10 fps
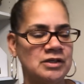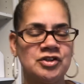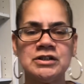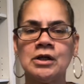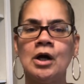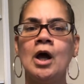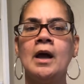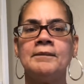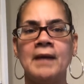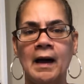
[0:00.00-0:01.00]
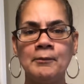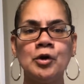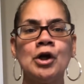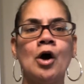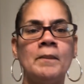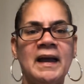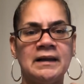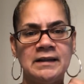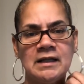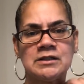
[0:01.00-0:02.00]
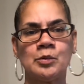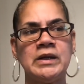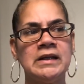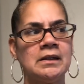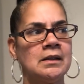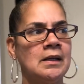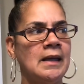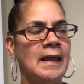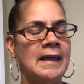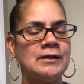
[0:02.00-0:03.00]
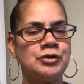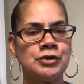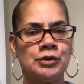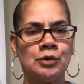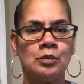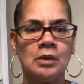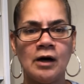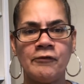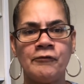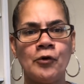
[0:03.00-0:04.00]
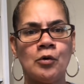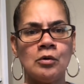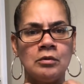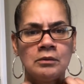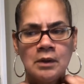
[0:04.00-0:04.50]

Just to, Now, I'm going to go back next week and do a full